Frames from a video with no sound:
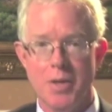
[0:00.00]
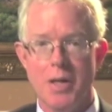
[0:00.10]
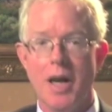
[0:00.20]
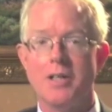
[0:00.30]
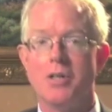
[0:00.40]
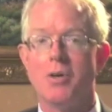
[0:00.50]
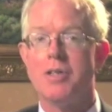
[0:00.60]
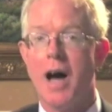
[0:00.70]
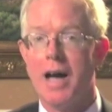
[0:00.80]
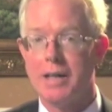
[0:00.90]
and you're
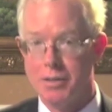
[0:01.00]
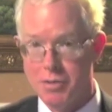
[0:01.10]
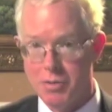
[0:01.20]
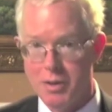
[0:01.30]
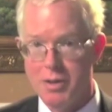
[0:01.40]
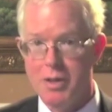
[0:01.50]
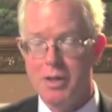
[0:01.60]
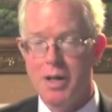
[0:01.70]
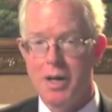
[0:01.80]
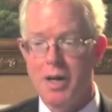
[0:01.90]
entitled to it.
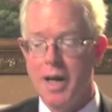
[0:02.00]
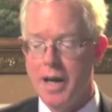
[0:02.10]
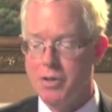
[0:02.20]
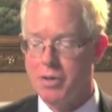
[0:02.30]
And